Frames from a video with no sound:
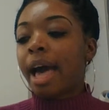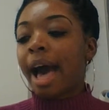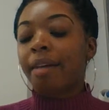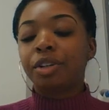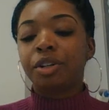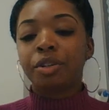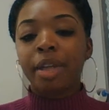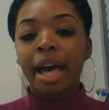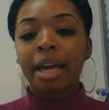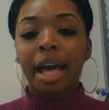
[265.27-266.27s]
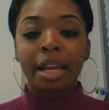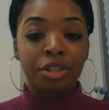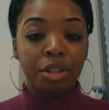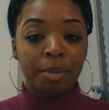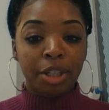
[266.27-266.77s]
After you do that, I need
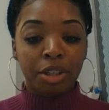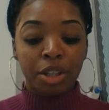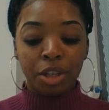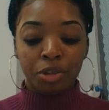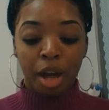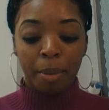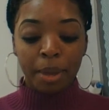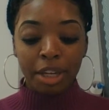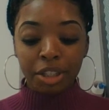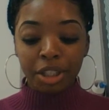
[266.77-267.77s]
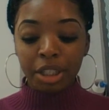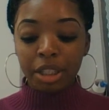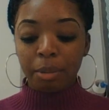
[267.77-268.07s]
you to make sure that you draw a picture.